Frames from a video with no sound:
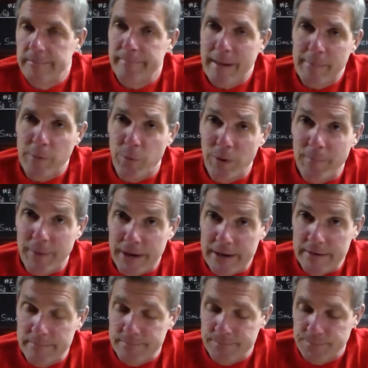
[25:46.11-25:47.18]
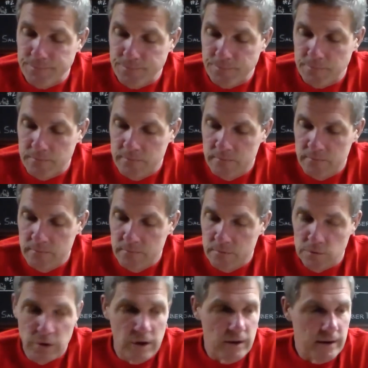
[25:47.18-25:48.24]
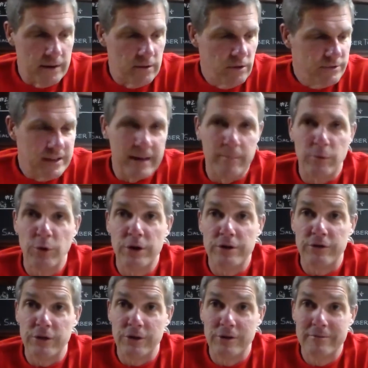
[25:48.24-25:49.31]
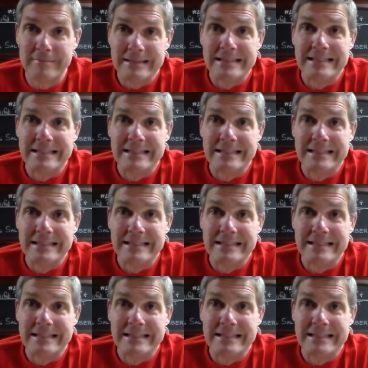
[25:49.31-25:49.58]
maybe one pint. Well, it looks like I'm going to.